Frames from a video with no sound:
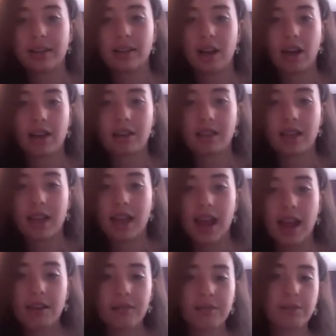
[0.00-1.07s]
and not
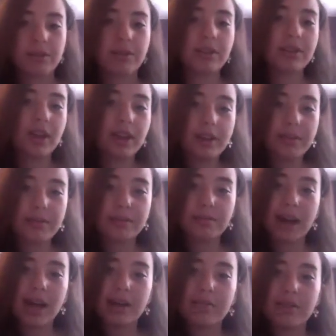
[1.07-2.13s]
everyone thought he was a
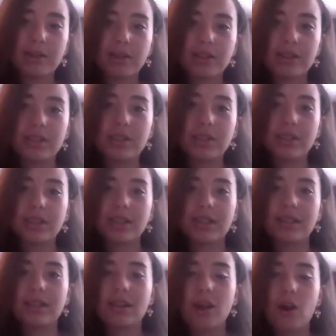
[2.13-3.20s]
bad
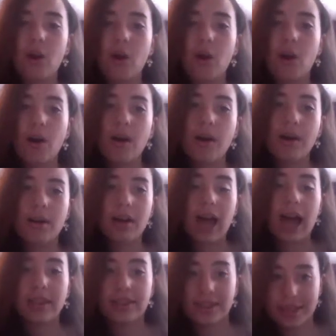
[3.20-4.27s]
person
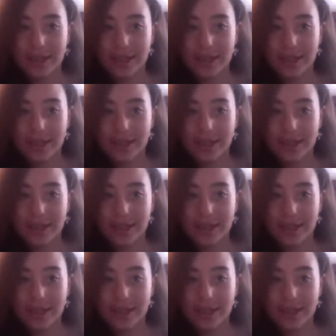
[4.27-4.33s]
at the